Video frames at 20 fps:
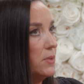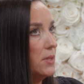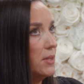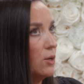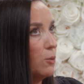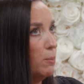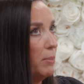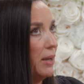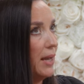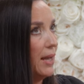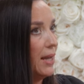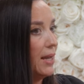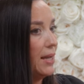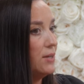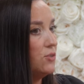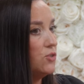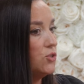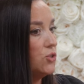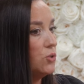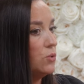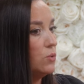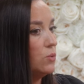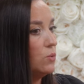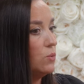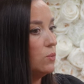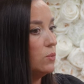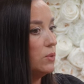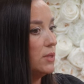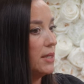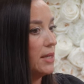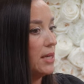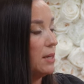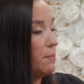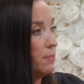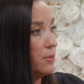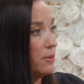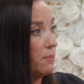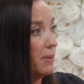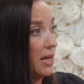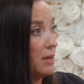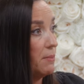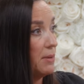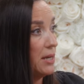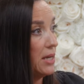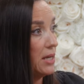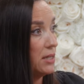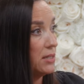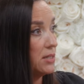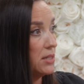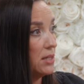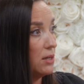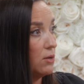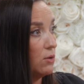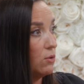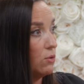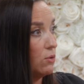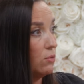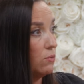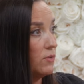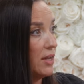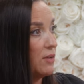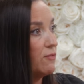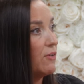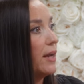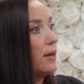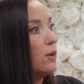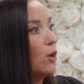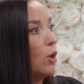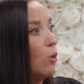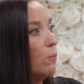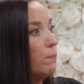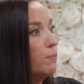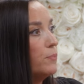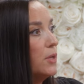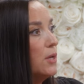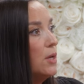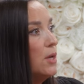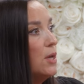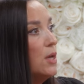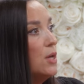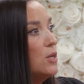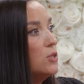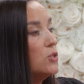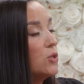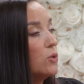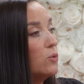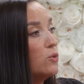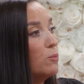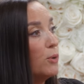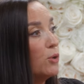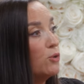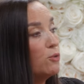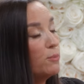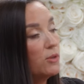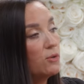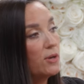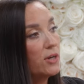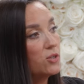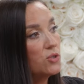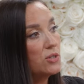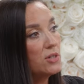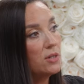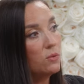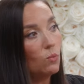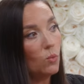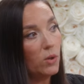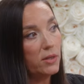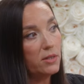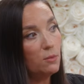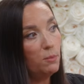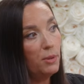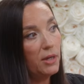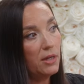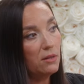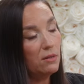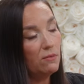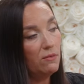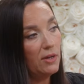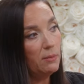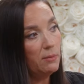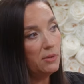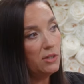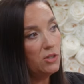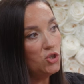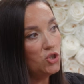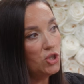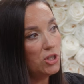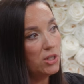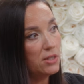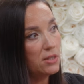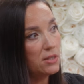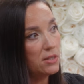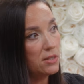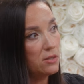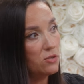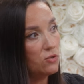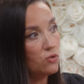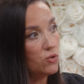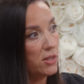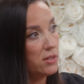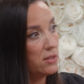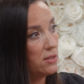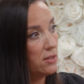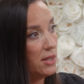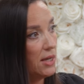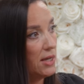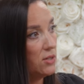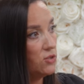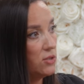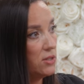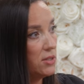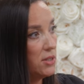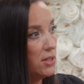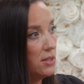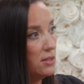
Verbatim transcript: they're paid to keep the baby until they find a home. So the birth mother actually didn't want to pick the family. She trusted the agency